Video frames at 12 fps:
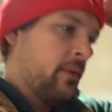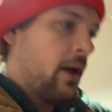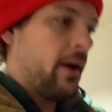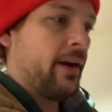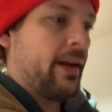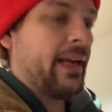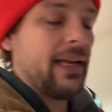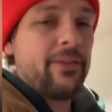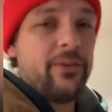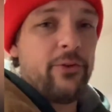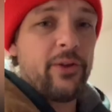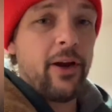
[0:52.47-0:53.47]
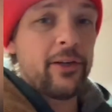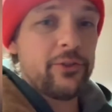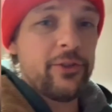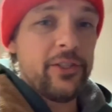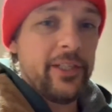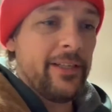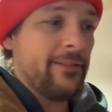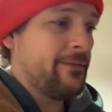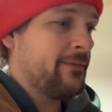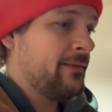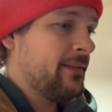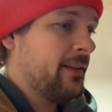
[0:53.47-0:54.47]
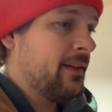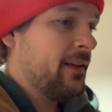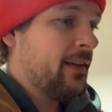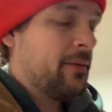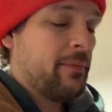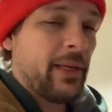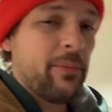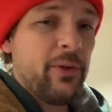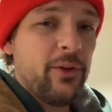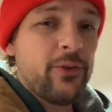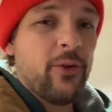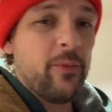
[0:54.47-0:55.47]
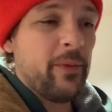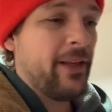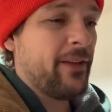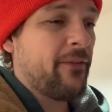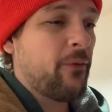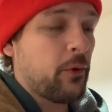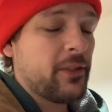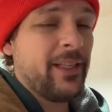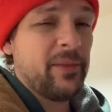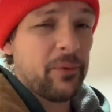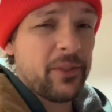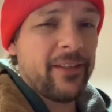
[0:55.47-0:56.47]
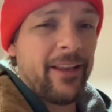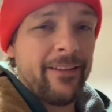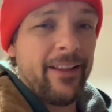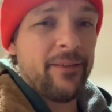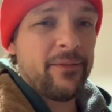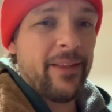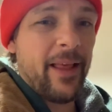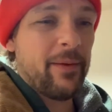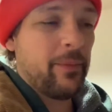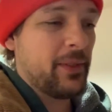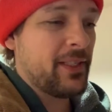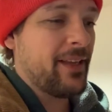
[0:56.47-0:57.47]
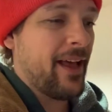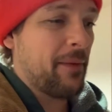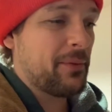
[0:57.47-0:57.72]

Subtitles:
All right, I got the new cartridge in. My computer told me it's 14% left, and that didn't stop.